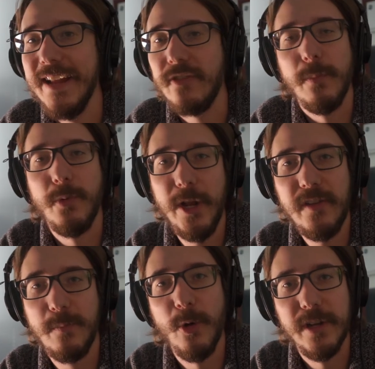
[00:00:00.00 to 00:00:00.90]
it's the
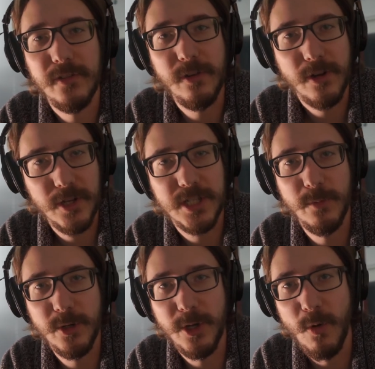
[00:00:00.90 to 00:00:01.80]
price point. Is your
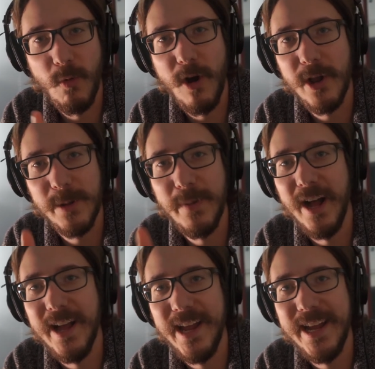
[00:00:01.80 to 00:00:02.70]
customer going to want to
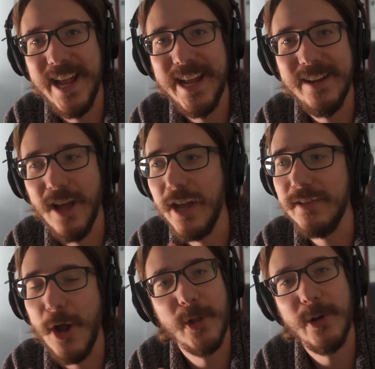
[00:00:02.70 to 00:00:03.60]
buy a
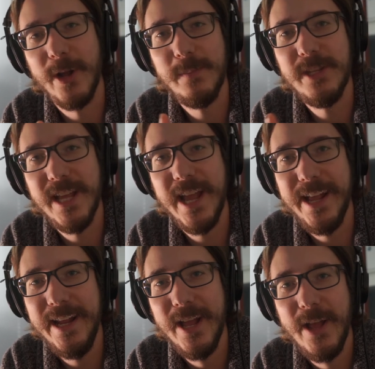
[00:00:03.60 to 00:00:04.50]
$9
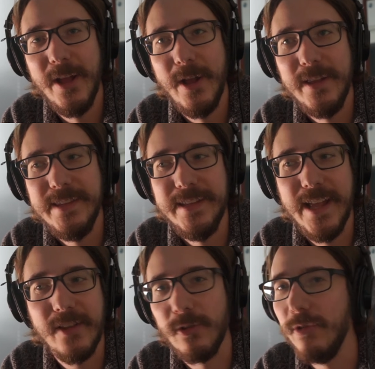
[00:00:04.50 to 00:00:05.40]
IPA?
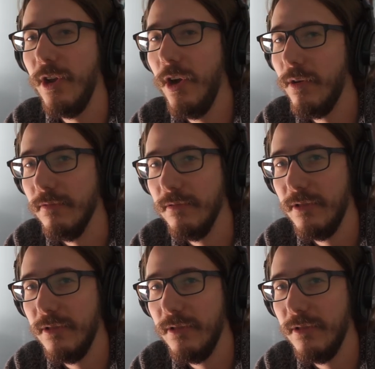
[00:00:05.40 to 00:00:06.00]
Yes or no?